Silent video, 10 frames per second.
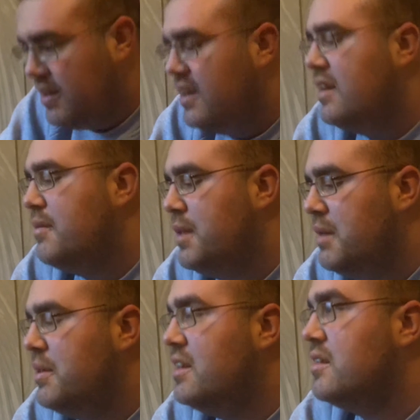Yeah,
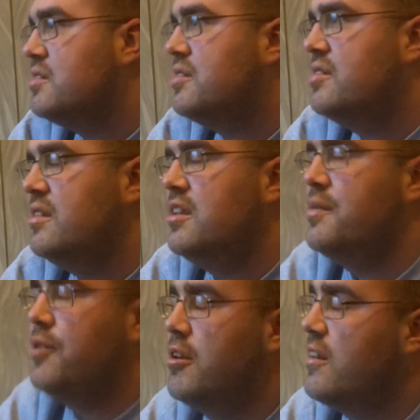maybe. There's a
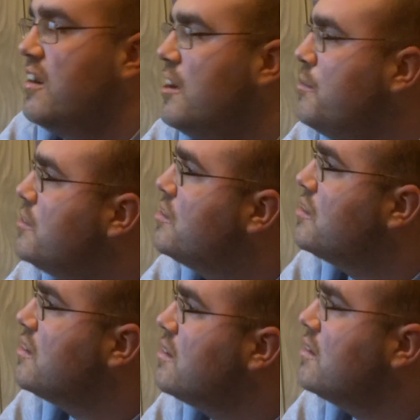Sunday program. It's.